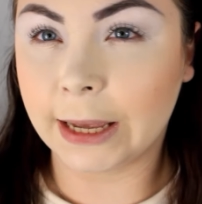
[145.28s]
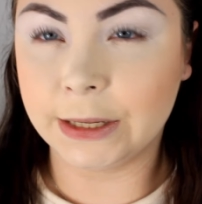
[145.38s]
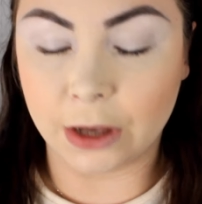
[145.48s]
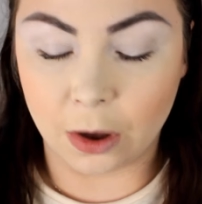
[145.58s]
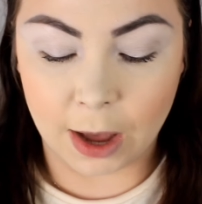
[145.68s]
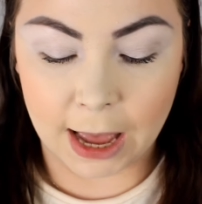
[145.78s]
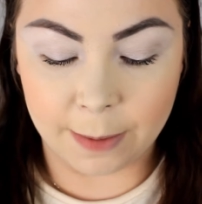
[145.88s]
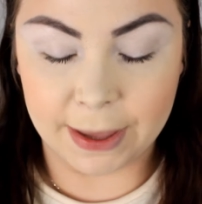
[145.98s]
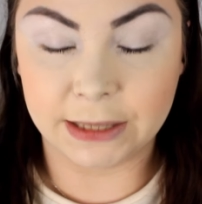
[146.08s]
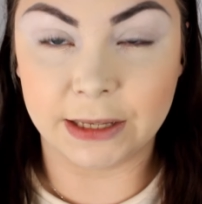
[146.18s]
Okay, so
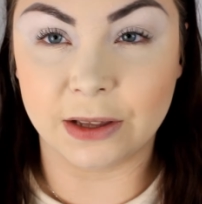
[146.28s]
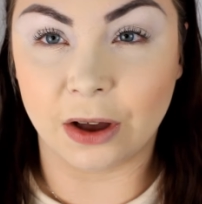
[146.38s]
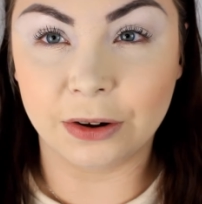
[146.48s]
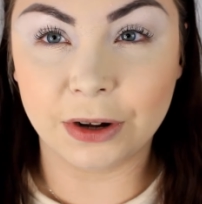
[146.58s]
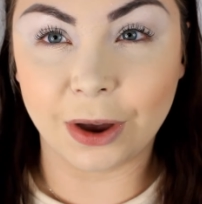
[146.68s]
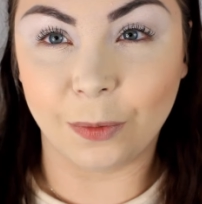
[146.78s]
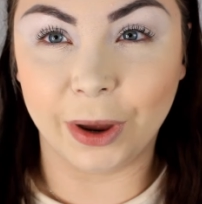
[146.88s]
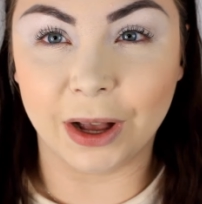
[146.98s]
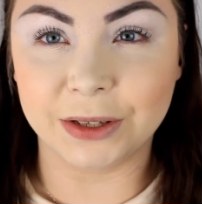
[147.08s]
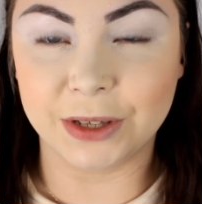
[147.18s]
eye base is on and
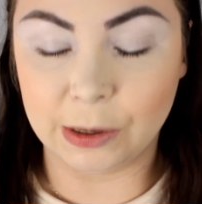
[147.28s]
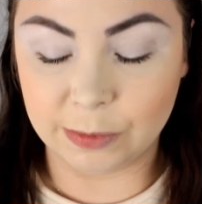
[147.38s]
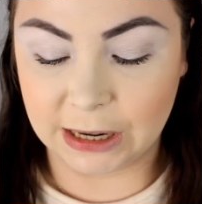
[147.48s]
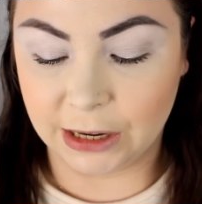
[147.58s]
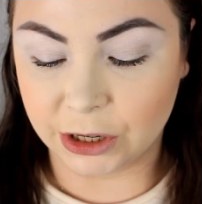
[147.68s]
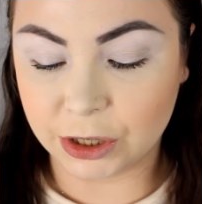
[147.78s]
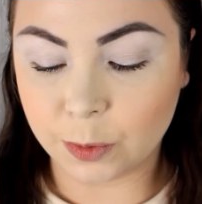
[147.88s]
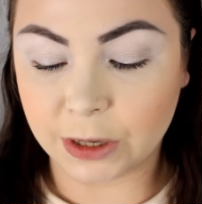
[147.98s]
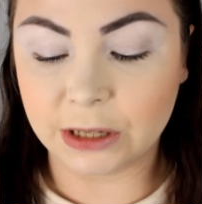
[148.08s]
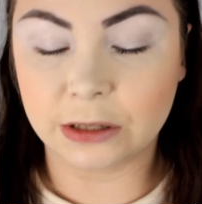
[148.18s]
we are zoomed in. I
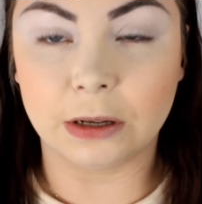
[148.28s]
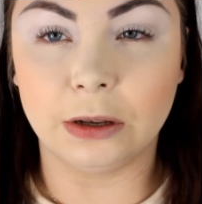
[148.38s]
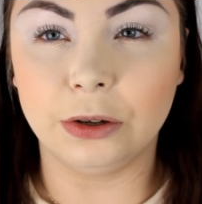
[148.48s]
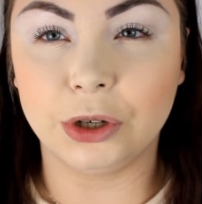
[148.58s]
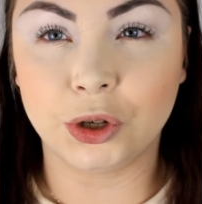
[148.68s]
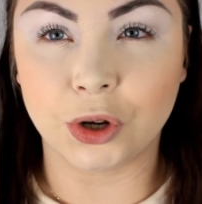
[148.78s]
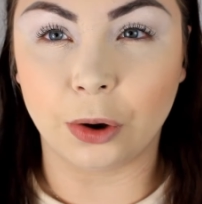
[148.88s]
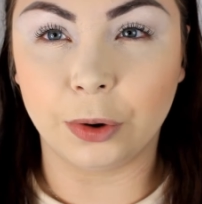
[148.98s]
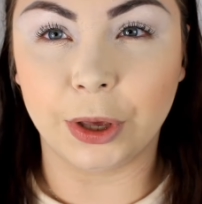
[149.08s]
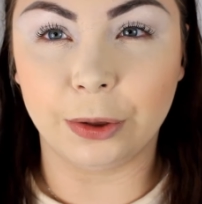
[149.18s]
just wanted to
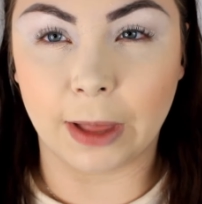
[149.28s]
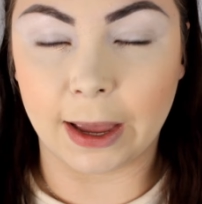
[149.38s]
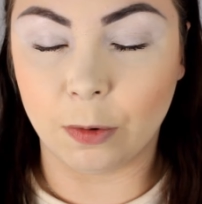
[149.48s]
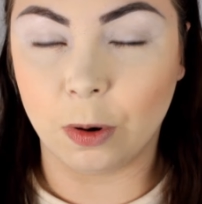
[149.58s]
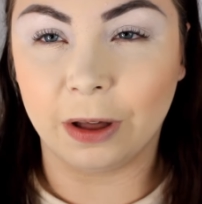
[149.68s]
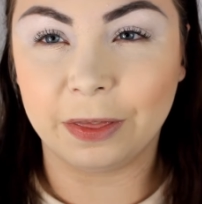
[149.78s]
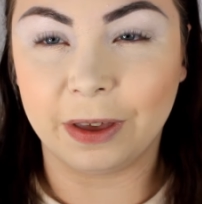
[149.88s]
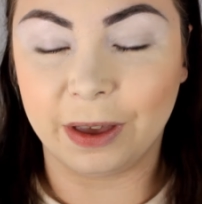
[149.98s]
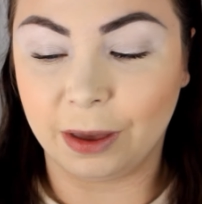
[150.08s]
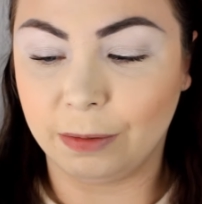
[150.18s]
show you like what
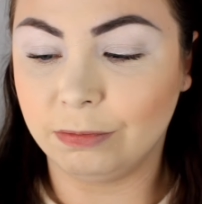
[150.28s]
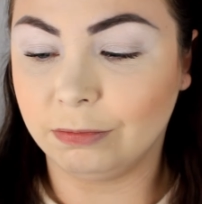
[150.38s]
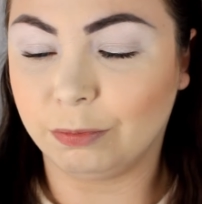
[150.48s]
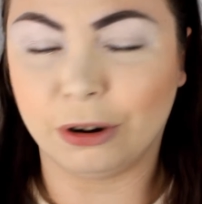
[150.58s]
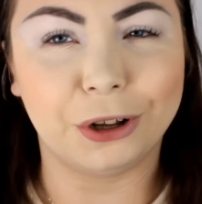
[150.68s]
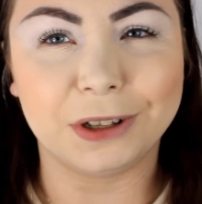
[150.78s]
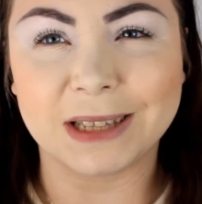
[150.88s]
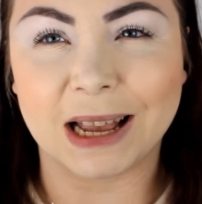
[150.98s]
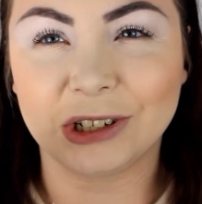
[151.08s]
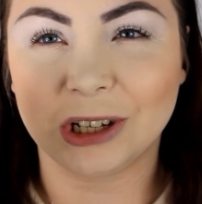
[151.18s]
the
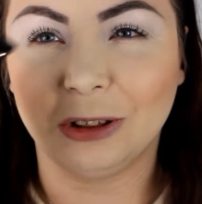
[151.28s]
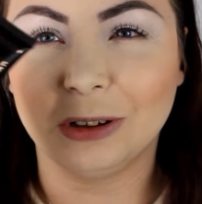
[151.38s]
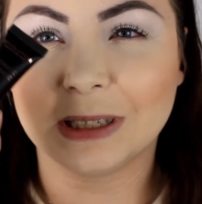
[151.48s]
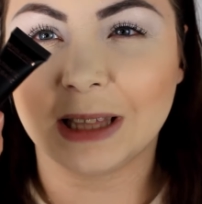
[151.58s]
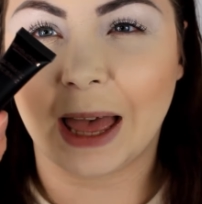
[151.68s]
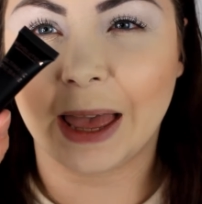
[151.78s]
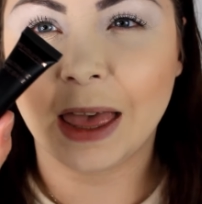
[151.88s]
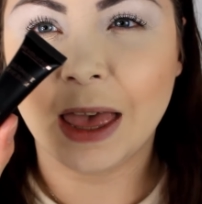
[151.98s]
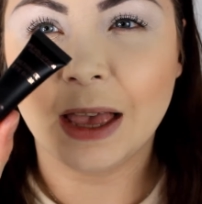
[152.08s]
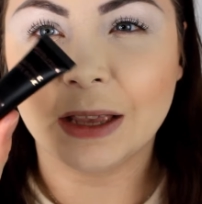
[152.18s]
product actually looks like.